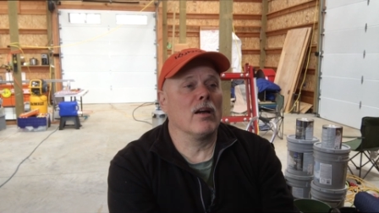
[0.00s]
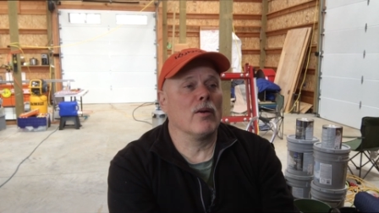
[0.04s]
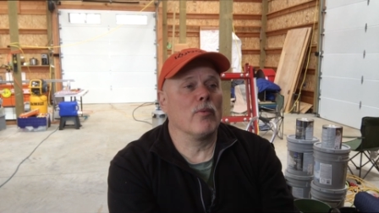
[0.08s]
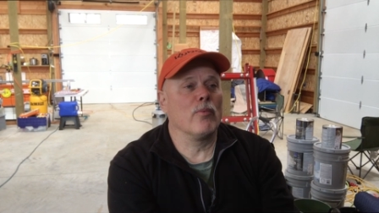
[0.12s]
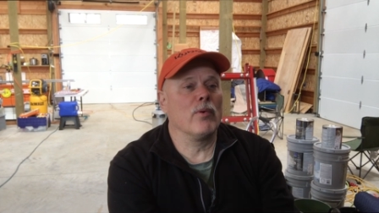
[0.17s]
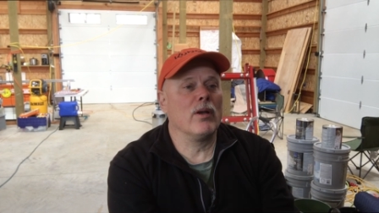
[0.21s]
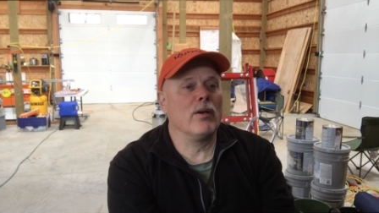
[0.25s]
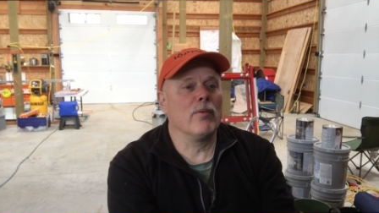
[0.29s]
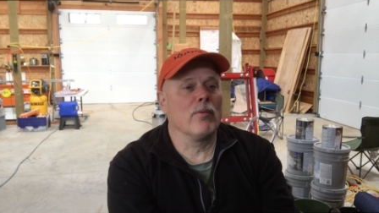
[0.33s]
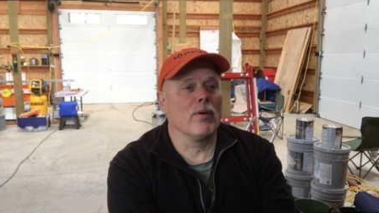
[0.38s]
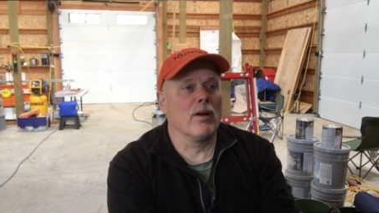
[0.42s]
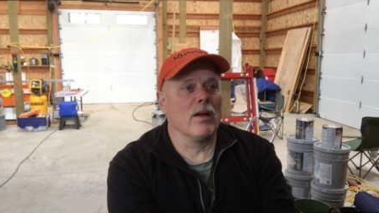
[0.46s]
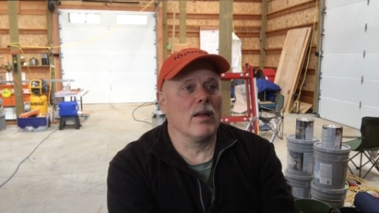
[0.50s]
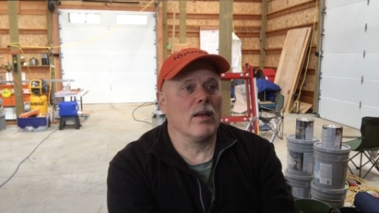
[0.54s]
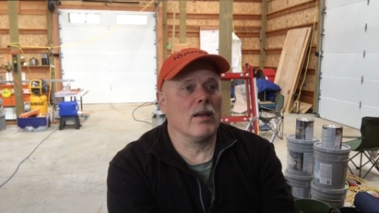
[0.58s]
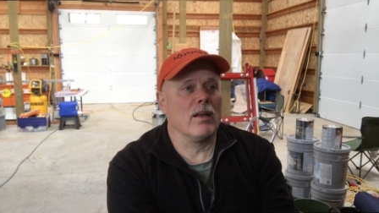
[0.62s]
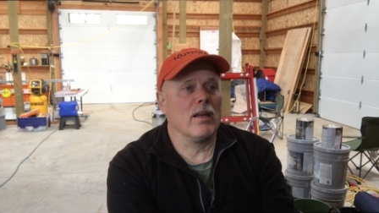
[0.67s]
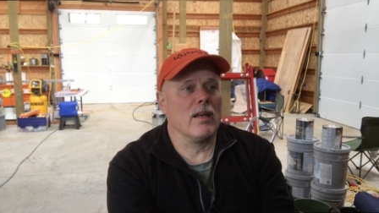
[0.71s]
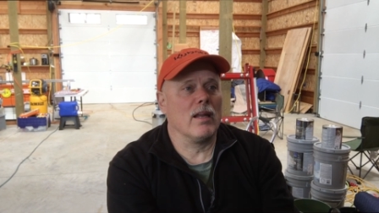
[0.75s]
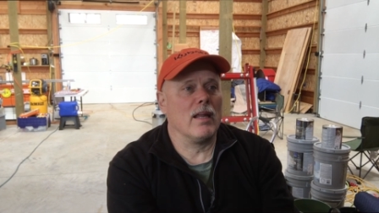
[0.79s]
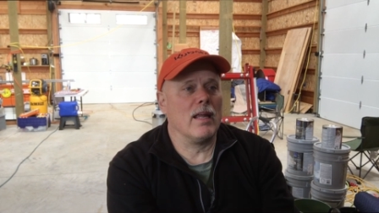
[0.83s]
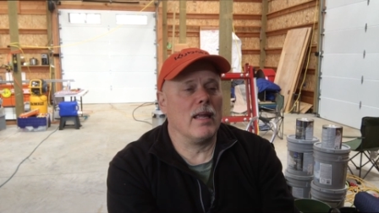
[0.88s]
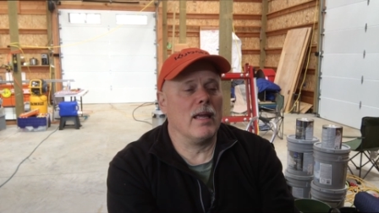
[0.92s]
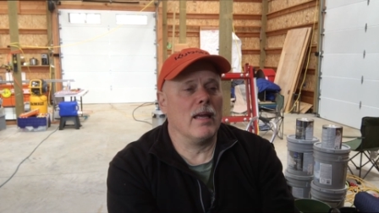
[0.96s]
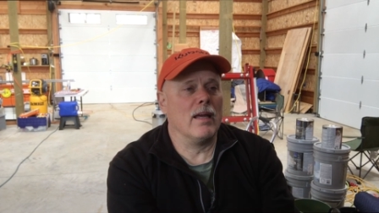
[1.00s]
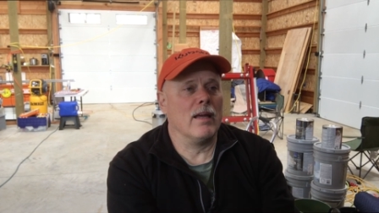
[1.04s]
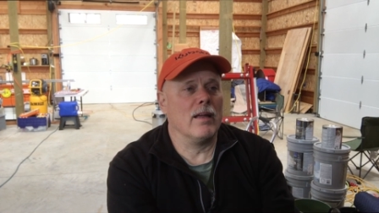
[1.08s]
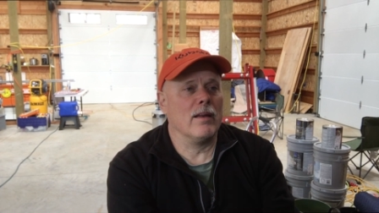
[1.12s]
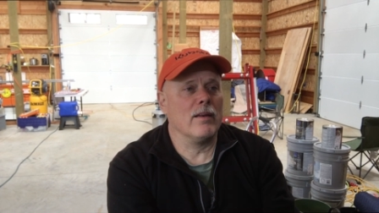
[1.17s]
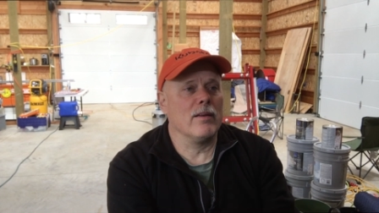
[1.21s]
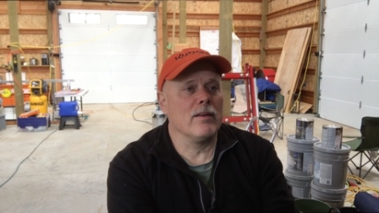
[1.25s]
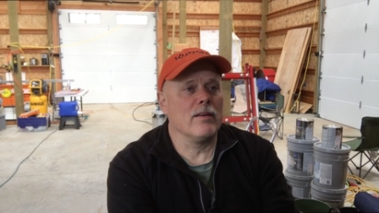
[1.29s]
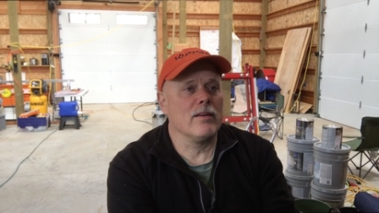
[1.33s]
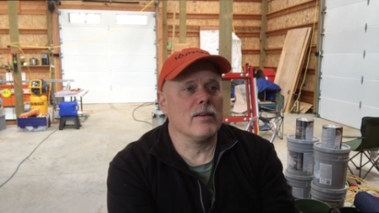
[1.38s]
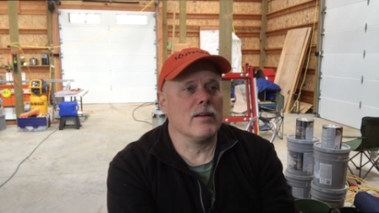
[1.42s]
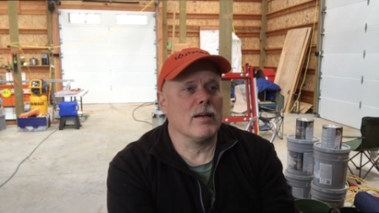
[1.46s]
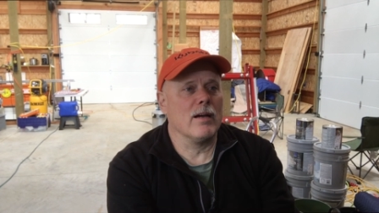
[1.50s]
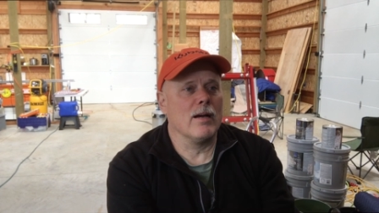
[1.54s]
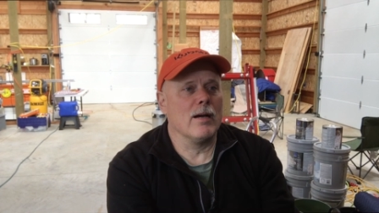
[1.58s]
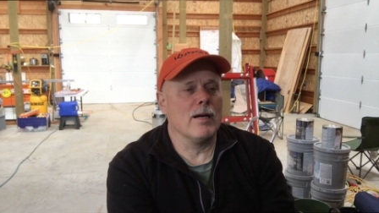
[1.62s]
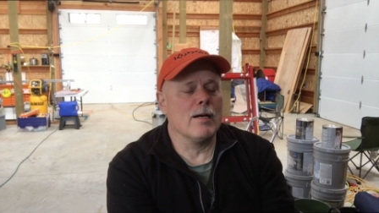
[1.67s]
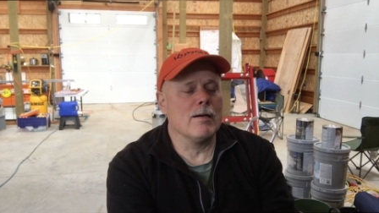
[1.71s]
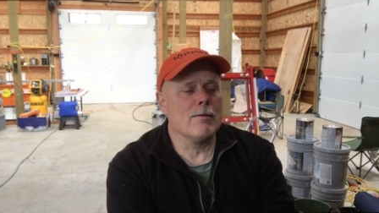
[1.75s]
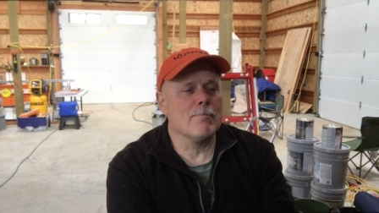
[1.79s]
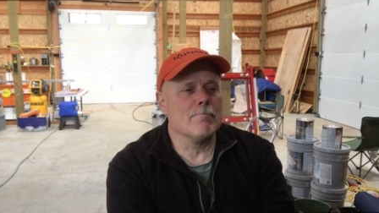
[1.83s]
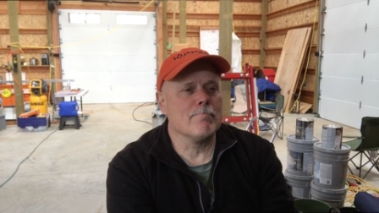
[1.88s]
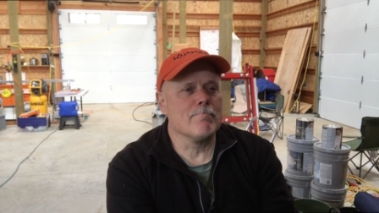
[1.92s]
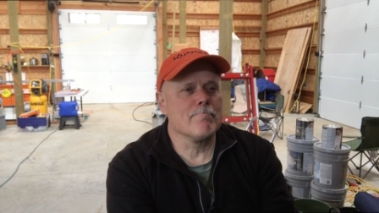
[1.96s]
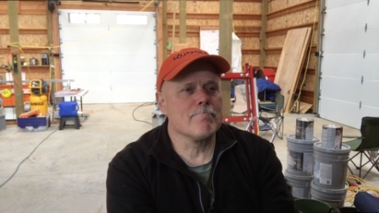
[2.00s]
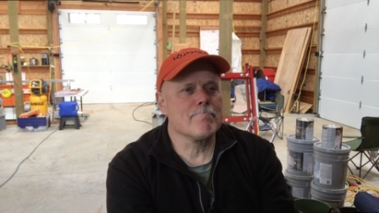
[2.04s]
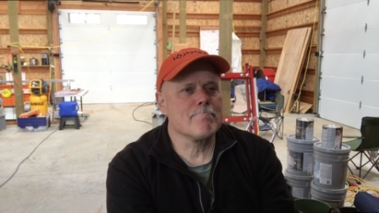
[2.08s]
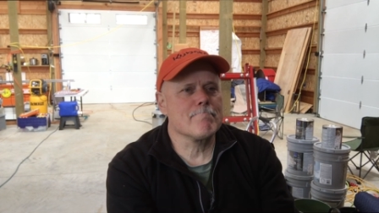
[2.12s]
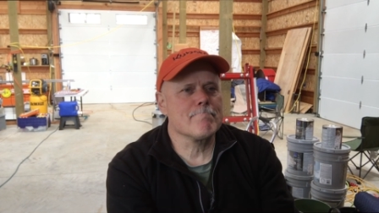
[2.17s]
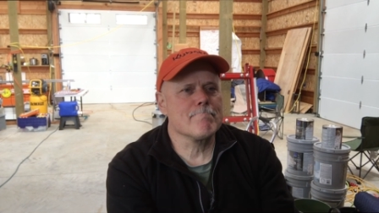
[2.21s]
rerun and um,